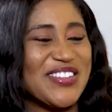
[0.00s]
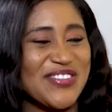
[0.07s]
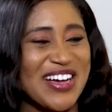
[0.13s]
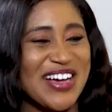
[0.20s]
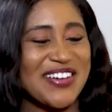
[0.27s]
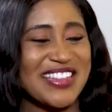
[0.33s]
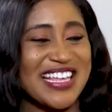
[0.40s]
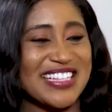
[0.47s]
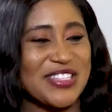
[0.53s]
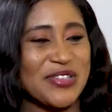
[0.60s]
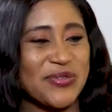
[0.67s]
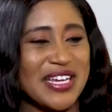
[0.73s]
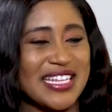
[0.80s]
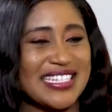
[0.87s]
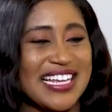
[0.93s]
Wow, that's
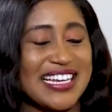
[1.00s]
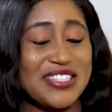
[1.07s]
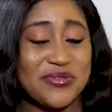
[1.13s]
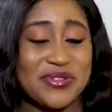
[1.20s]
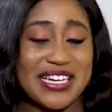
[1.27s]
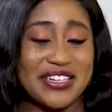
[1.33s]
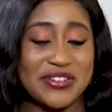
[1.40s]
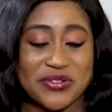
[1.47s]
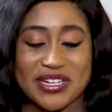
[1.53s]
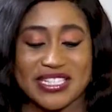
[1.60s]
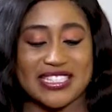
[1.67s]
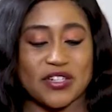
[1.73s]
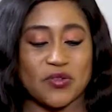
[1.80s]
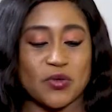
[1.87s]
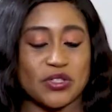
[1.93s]
great. And it's really
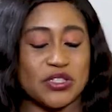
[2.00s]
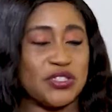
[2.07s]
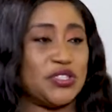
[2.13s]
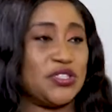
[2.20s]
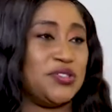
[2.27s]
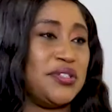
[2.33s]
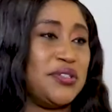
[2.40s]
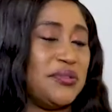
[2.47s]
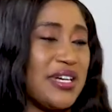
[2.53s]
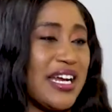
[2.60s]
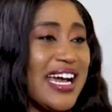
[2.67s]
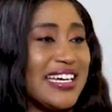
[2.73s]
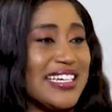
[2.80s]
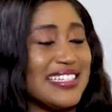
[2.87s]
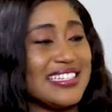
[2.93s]
interesting what you're doing
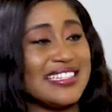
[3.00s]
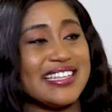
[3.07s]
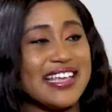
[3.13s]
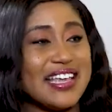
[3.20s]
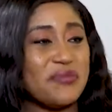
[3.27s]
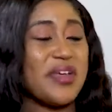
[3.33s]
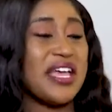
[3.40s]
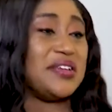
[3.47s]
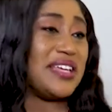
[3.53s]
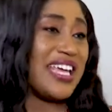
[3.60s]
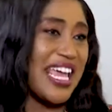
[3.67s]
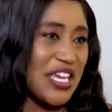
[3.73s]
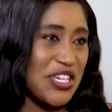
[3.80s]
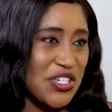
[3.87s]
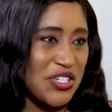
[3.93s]
regarding STEM
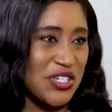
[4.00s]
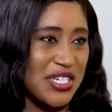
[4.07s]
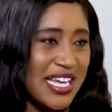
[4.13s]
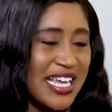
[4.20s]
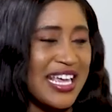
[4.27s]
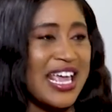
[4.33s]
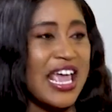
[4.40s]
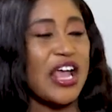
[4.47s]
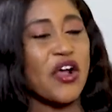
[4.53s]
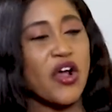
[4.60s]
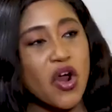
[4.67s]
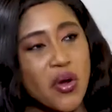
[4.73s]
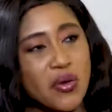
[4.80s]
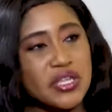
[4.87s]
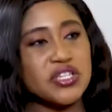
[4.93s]
education,
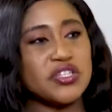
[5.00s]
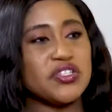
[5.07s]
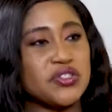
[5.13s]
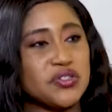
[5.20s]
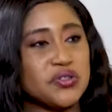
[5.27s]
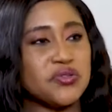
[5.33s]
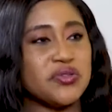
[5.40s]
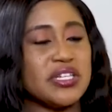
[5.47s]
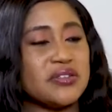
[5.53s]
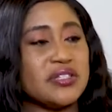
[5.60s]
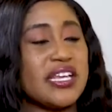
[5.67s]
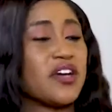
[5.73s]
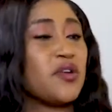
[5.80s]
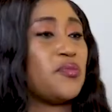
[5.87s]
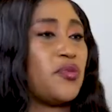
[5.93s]
encouraging children to
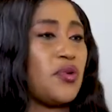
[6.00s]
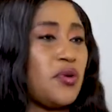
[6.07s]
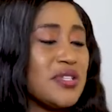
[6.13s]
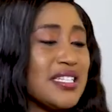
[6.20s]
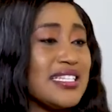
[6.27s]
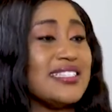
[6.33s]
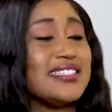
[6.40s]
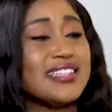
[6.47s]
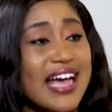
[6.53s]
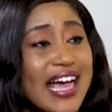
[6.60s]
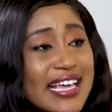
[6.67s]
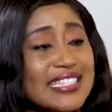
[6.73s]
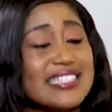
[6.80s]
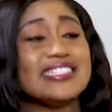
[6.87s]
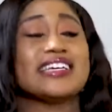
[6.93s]
take up roles in
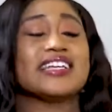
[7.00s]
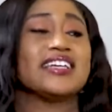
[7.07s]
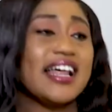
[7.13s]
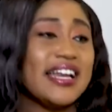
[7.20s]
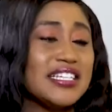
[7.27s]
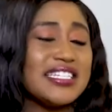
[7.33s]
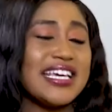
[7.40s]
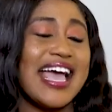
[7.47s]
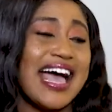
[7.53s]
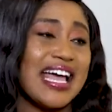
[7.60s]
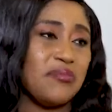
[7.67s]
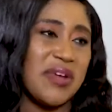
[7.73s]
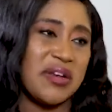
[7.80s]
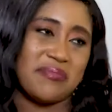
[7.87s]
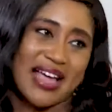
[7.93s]
science, technology,
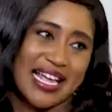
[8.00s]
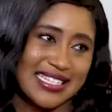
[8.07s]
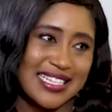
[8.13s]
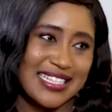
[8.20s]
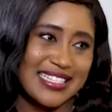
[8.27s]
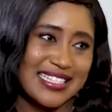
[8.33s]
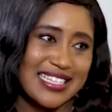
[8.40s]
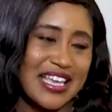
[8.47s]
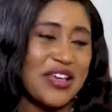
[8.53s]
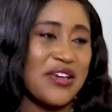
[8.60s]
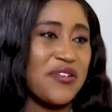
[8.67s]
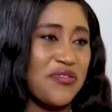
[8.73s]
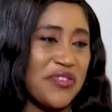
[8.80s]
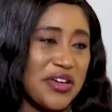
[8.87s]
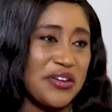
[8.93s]
and mathematics.
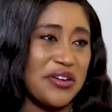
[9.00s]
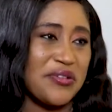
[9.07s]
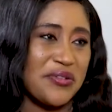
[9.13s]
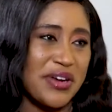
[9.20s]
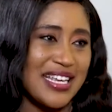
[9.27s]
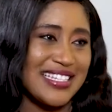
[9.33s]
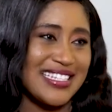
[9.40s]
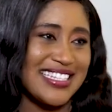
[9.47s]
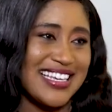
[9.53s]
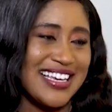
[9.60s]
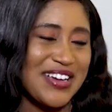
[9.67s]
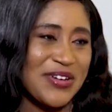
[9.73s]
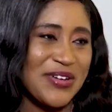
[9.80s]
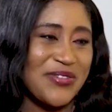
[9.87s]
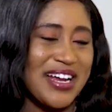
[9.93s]
Very great.
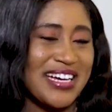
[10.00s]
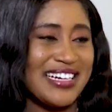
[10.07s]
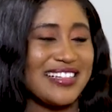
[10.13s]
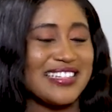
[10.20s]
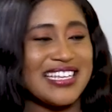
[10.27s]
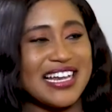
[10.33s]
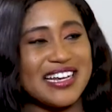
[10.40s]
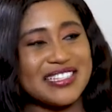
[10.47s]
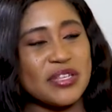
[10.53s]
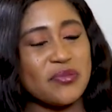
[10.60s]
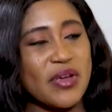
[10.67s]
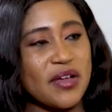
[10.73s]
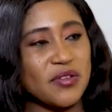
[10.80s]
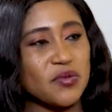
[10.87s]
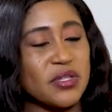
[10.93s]
All right, now tell us
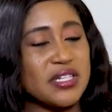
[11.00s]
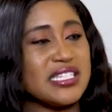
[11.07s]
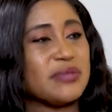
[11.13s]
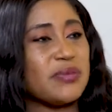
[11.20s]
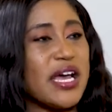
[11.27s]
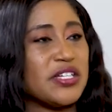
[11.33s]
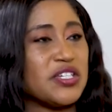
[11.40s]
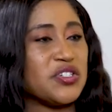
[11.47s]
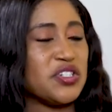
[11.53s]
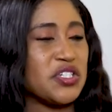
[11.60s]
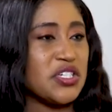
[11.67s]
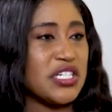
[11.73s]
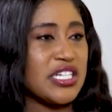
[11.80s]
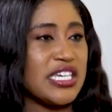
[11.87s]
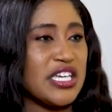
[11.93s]
about what inspired your
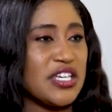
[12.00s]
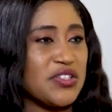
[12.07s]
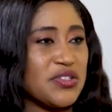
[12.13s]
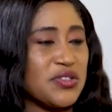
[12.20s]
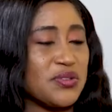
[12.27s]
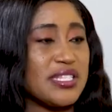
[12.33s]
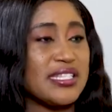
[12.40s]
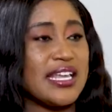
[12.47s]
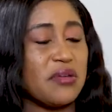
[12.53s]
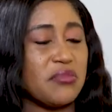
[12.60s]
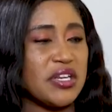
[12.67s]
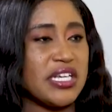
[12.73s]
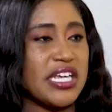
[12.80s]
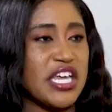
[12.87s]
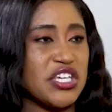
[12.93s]
journey into STEM
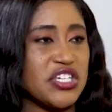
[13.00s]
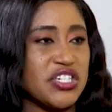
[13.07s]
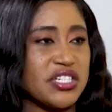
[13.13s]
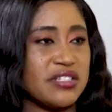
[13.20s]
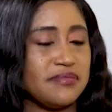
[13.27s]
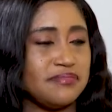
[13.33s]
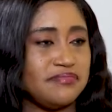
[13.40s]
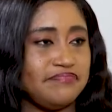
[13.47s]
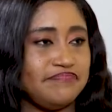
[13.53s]
education.